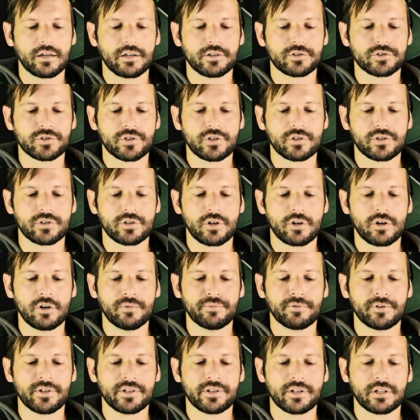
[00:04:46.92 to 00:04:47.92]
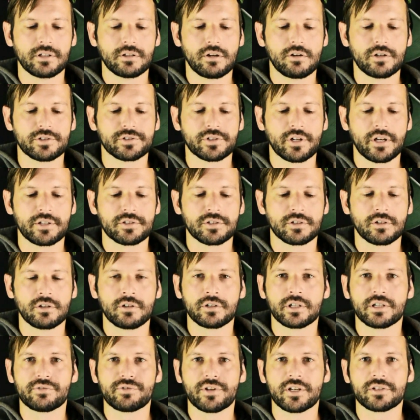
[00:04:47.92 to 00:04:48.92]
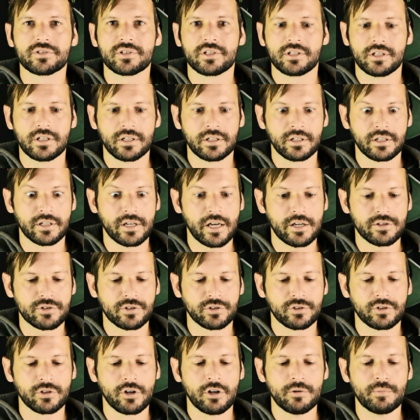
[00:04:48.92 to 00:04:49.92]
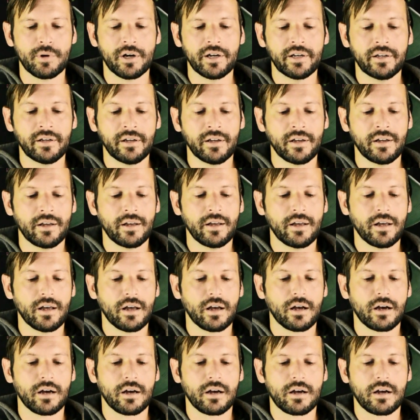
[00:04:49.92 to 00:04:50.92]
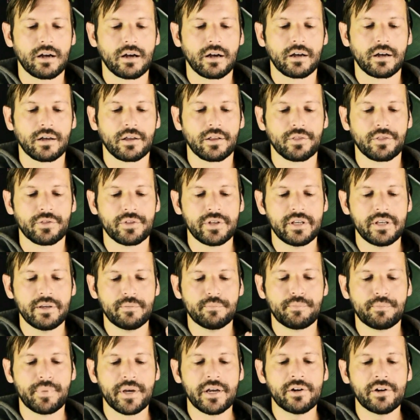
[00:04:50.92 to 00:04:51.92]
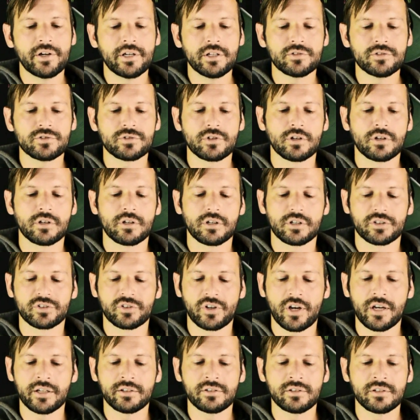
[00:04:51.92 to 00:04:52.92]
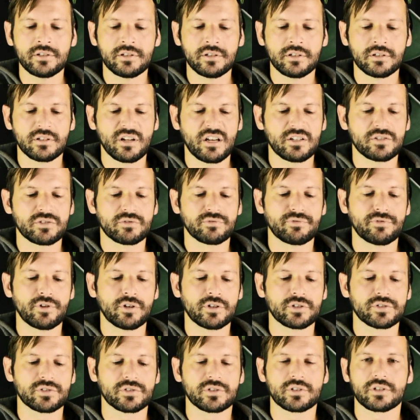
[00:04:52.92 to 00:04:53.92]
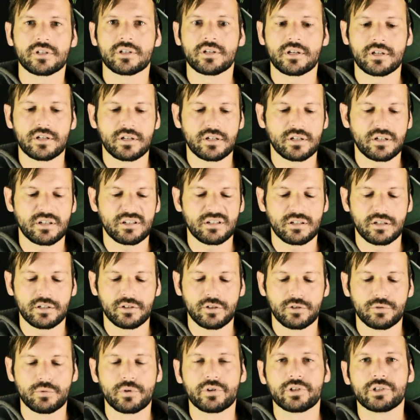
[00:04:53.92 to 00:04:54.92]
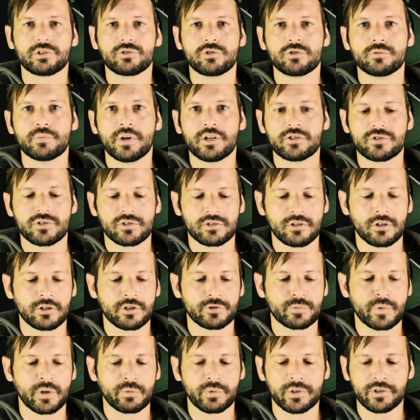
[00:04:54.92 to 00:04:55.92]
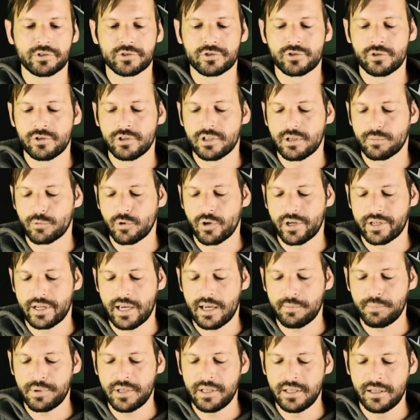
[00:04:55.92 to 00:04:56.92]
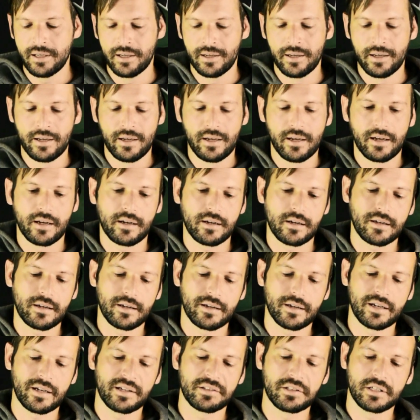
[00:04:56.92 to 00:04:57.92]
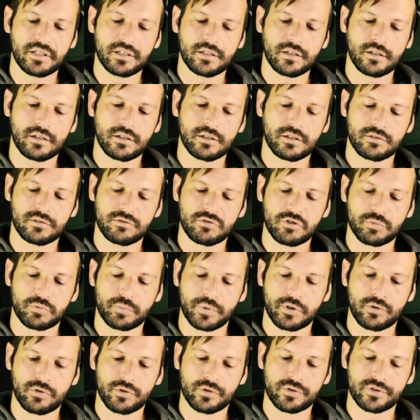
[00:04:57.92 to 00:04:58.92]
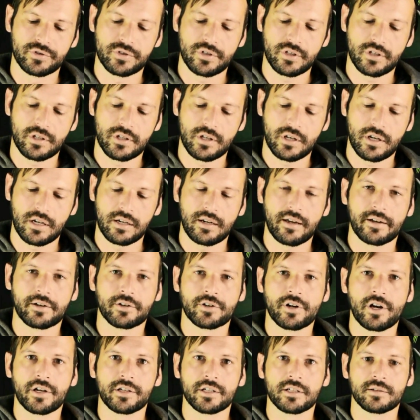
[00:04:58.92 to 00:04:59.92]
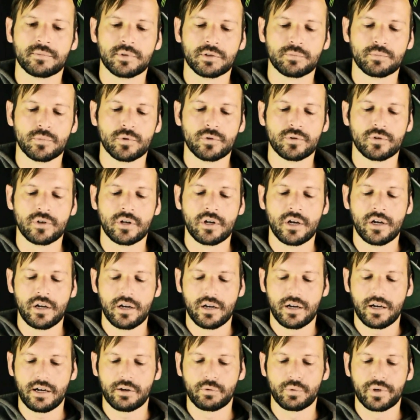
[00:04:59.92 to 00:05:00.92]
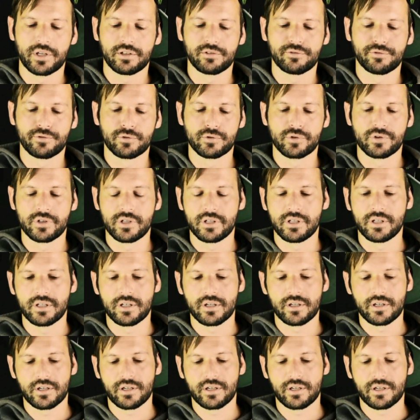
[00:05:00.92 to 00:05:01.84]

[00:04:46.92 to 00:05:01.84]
so hopefully they'll last nice and long if that's any indication to go by. The bearings are Titan, nice and fast. I don't worry too much, as long as my wheels turn I'm quite happy. And then just because I like grinding a bit more, I went for the